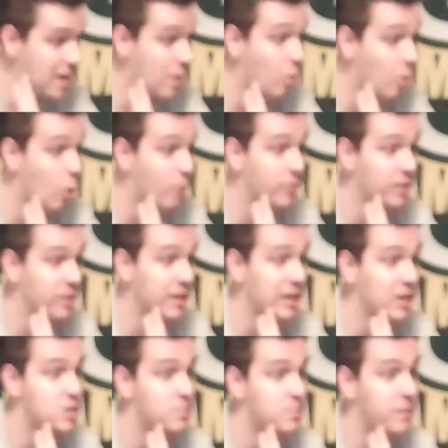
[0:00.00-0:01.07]
Now, hopefully
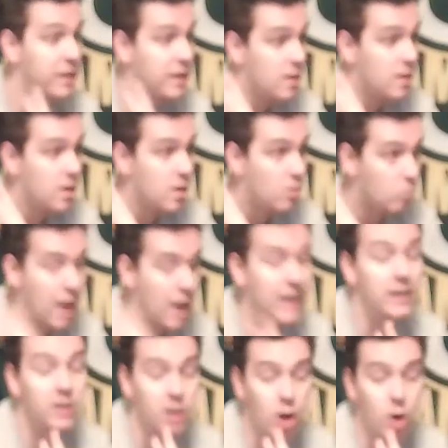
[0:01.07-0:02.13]
he should be ready
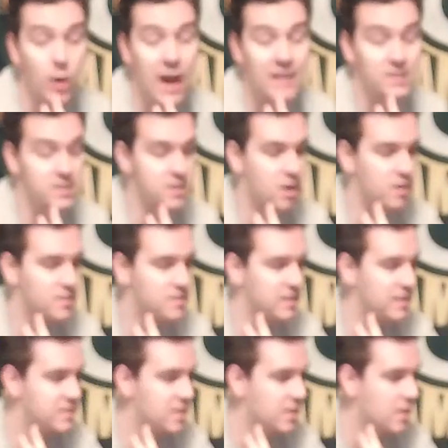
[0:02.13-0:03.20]
to go at the start of
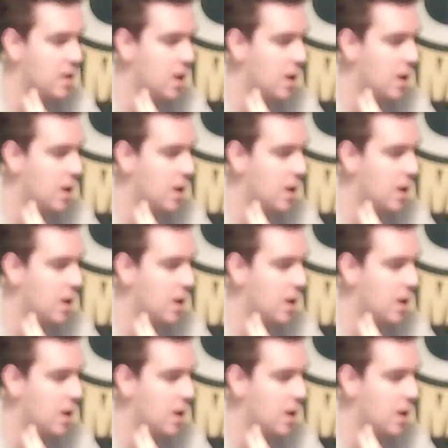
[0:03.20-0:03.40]
season.